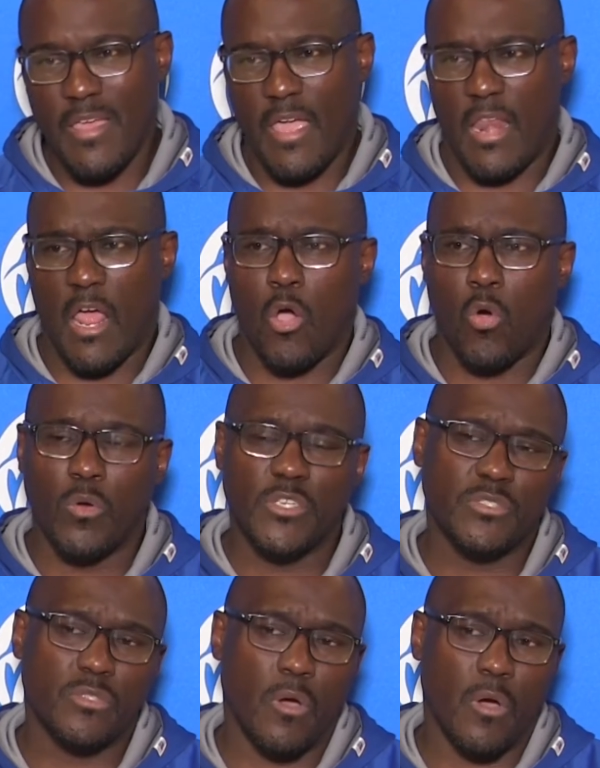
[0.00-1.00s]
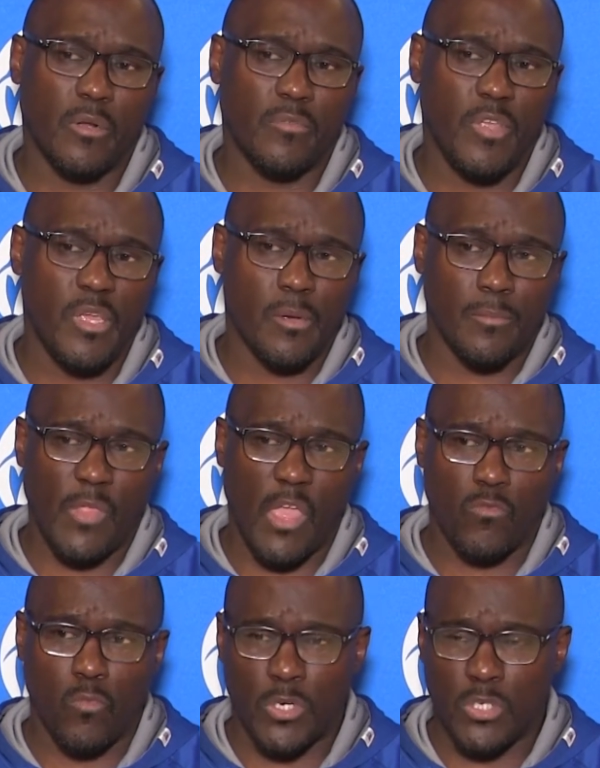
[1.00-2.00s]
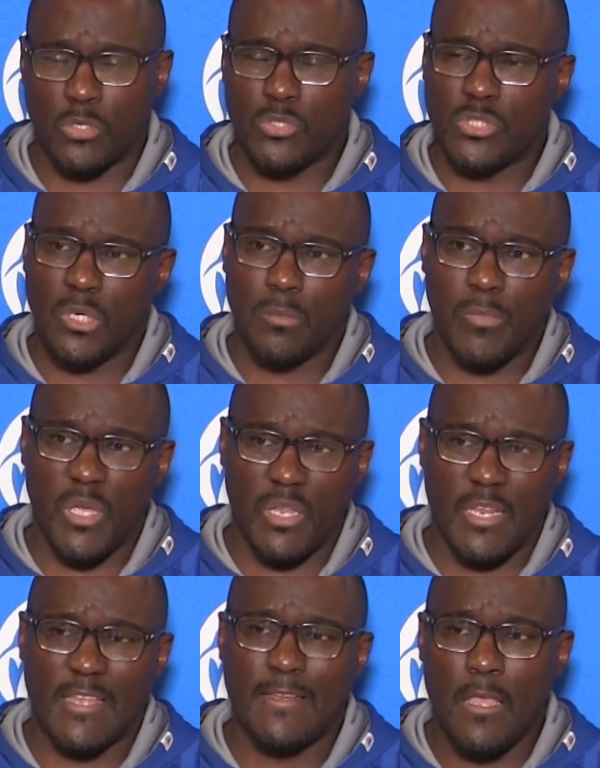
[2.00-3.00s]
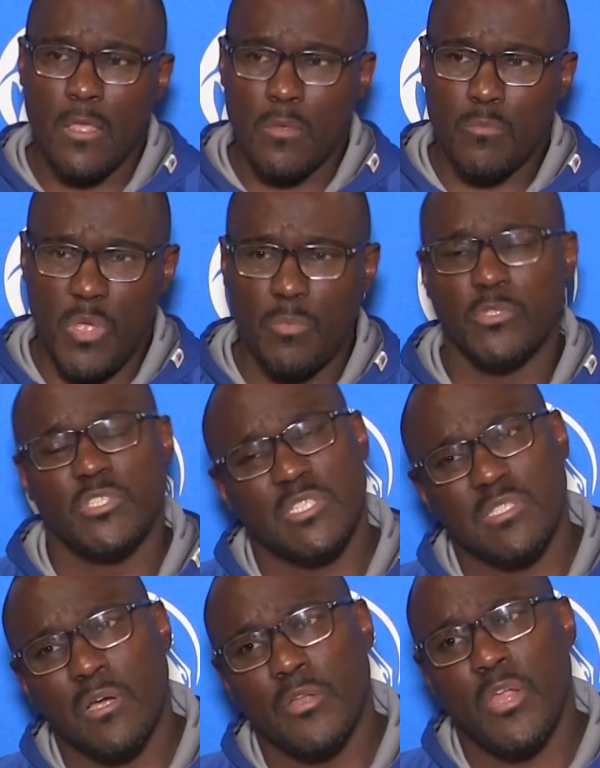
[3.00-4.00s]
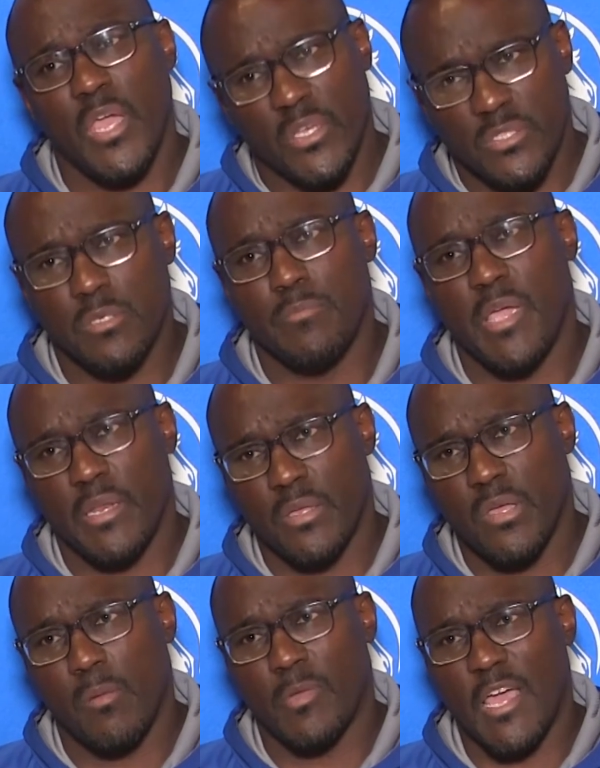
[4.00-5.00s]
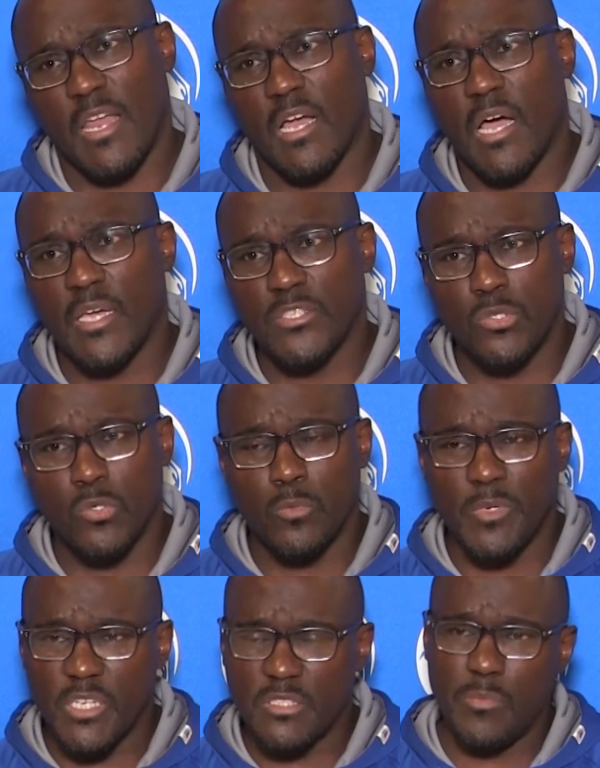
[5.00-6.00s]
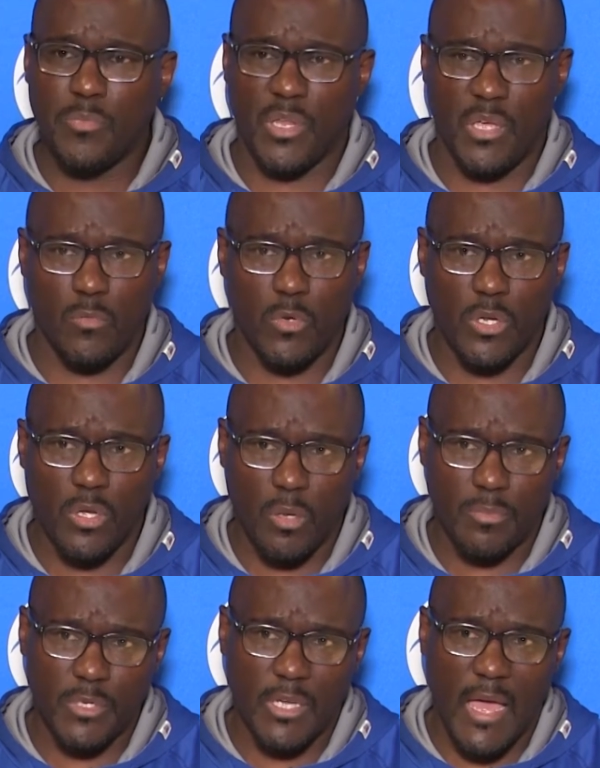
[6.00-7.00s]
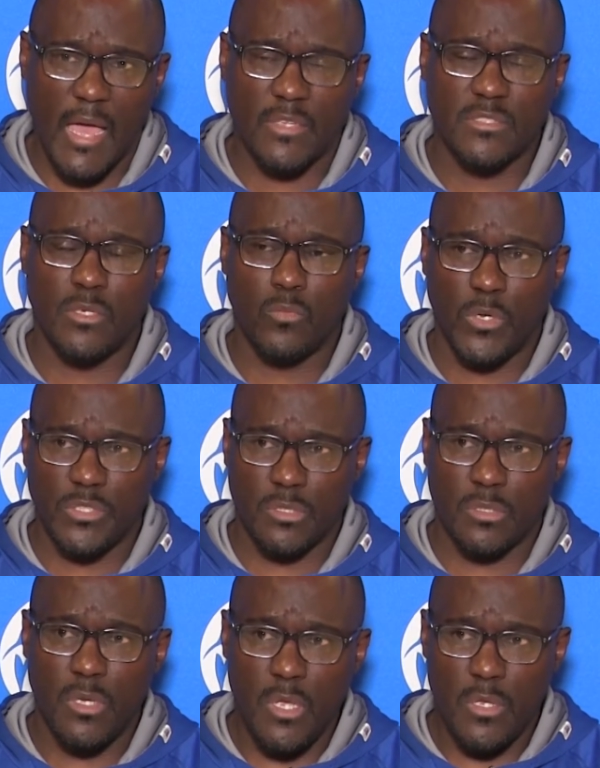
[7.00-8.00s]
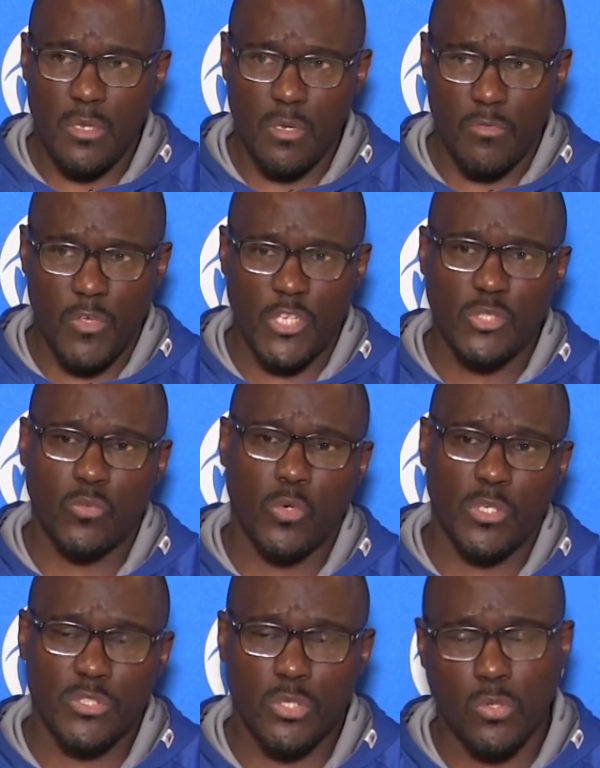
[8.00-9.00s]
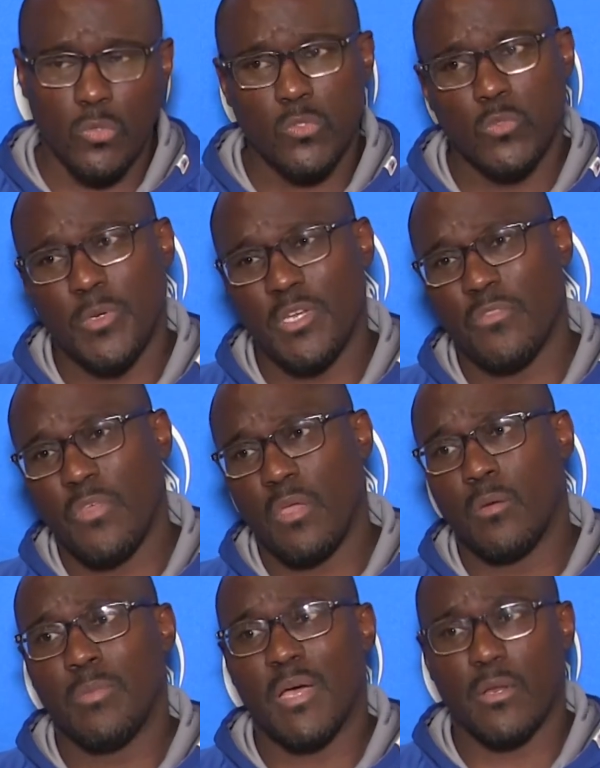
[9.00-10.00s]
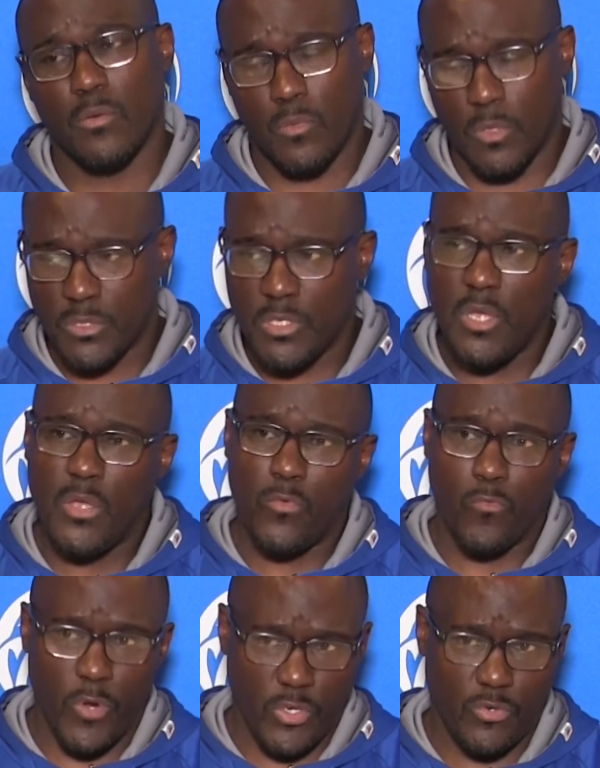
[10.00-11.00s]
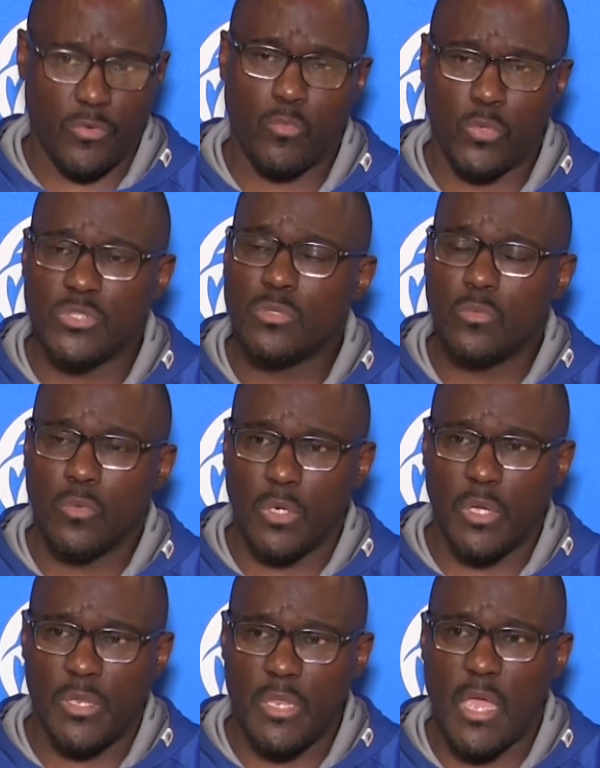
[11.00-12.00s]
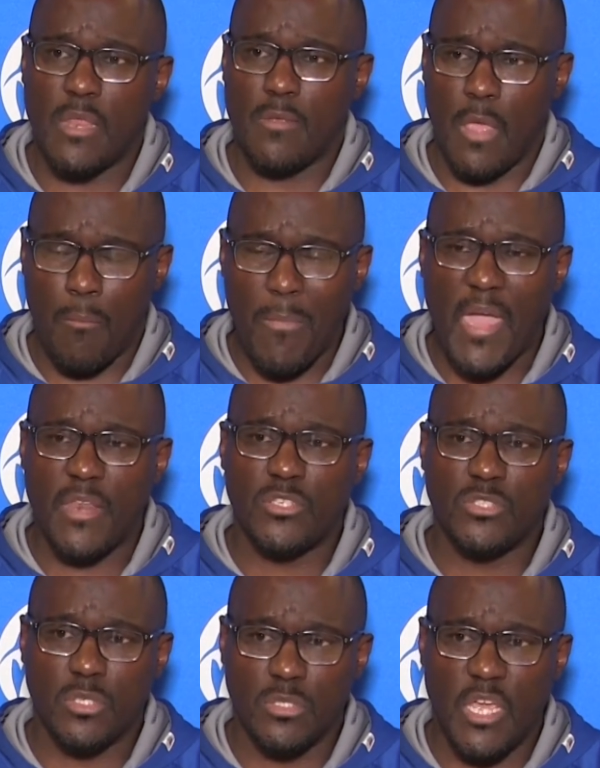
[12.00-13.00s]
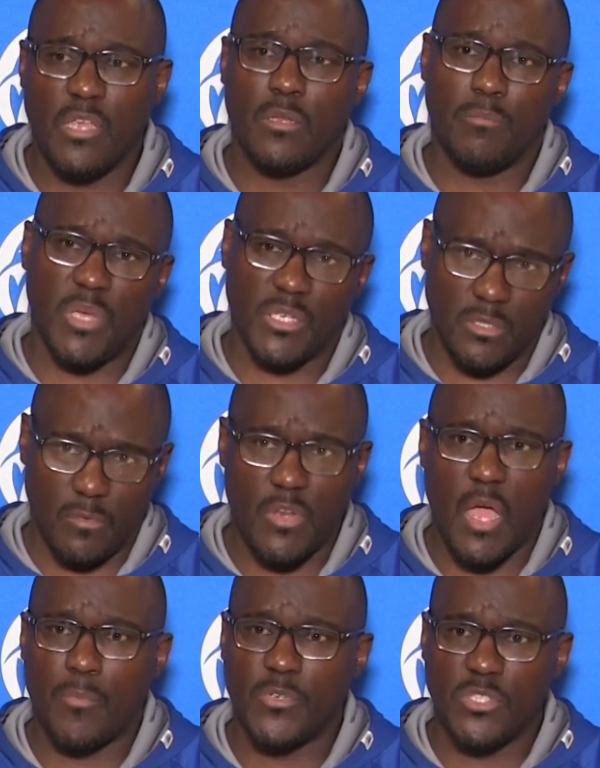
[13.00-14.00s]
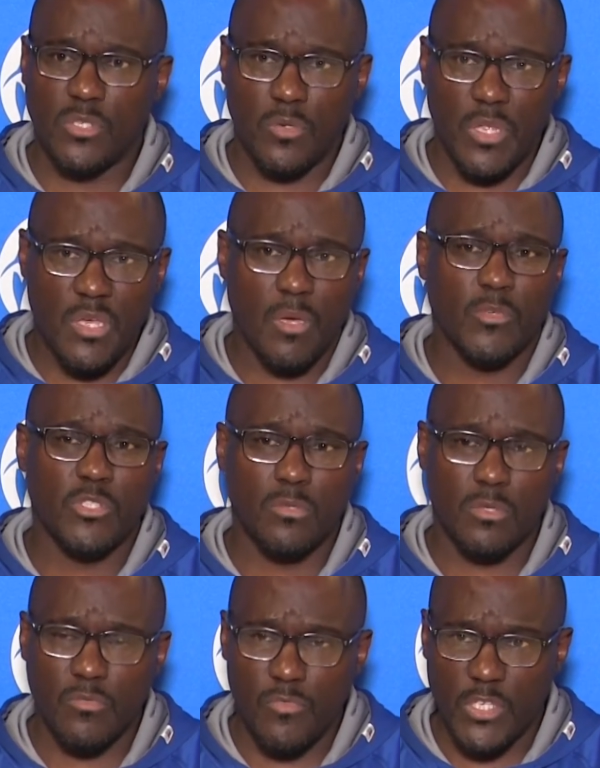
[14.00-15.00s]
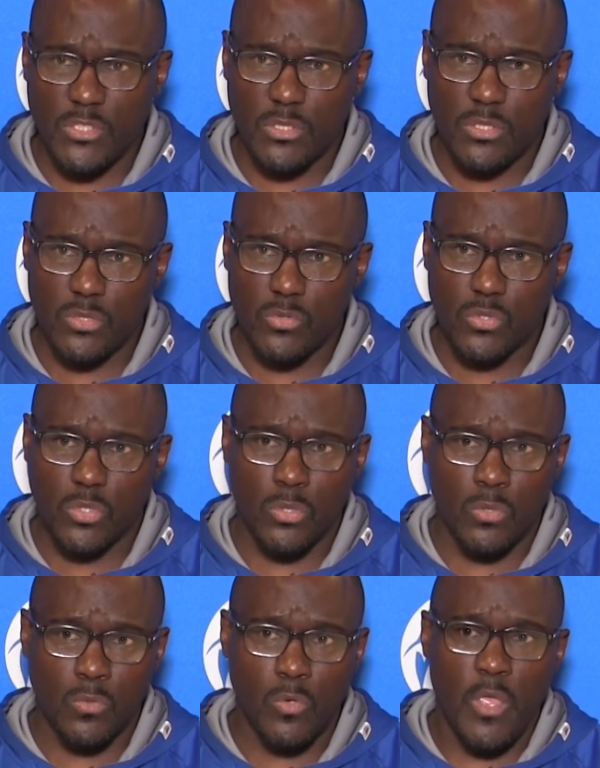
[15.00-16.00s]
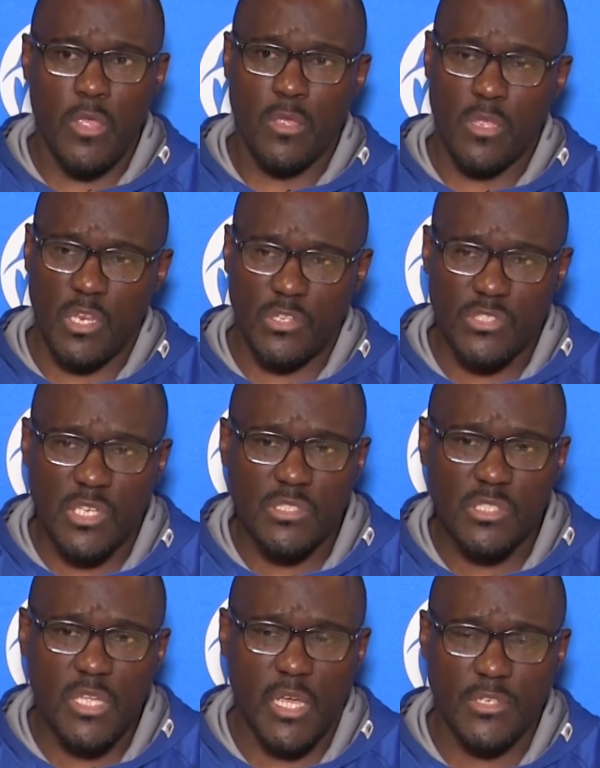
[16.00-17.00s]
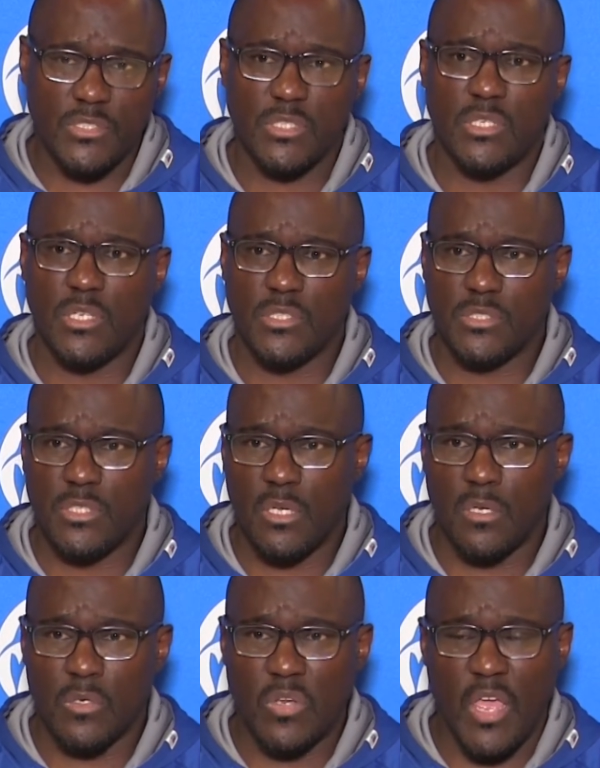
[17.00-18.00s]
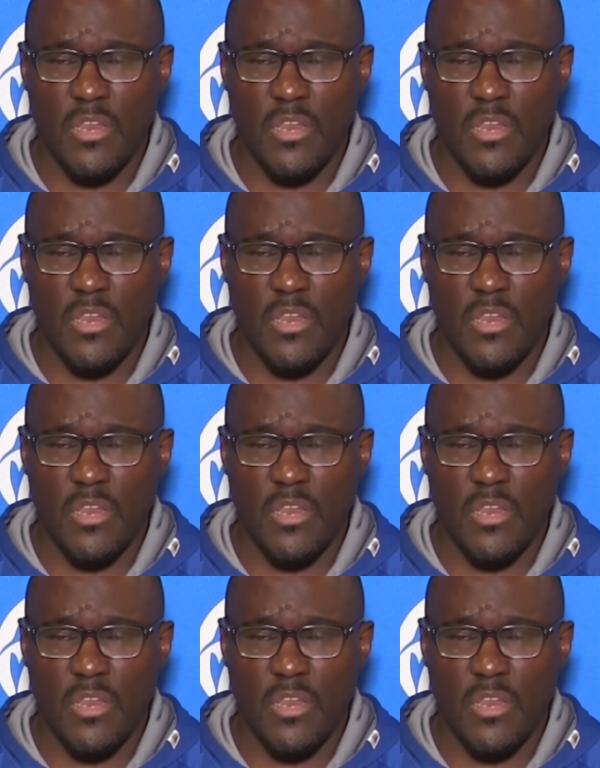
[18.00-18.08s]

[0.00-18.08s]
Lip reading: And I always thought of him as one of those young men that people just underestimated coming out of high school, because he played with a couple of guys that went to Division I schools. But the thing about it was, Richard was the one that managed to take the best of an opportunity, come into a Division II school, get his education, and excelled.